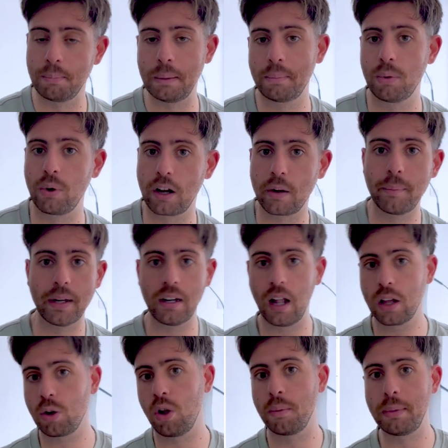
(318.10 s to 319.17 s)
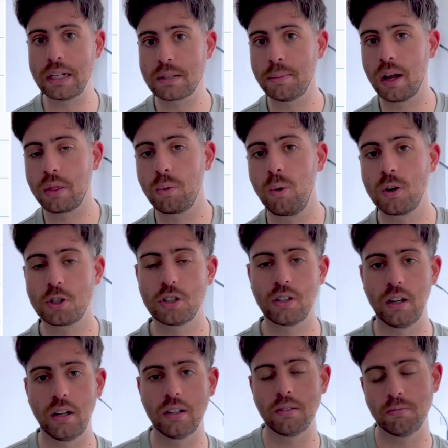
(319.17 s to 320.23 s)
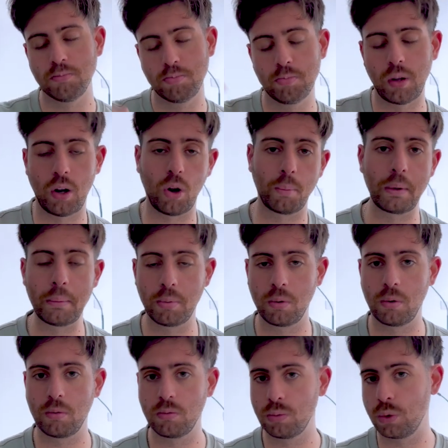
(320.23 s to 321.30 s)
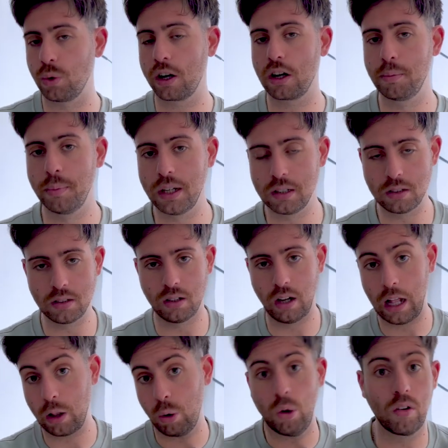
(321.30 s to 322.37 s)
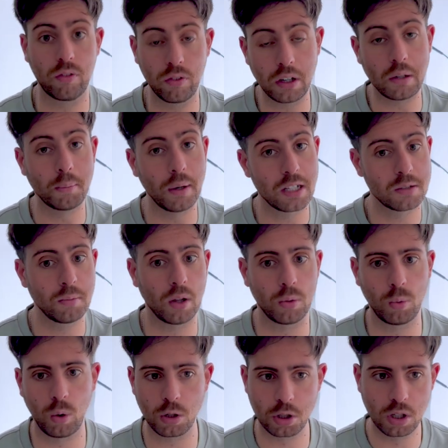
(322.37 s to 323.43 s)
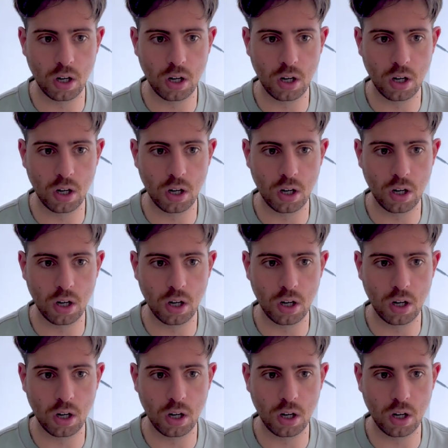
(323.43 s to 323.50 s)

people recommend alcohol-based mouthwash and a lot of people would recommend alcohol-free based mouthwash.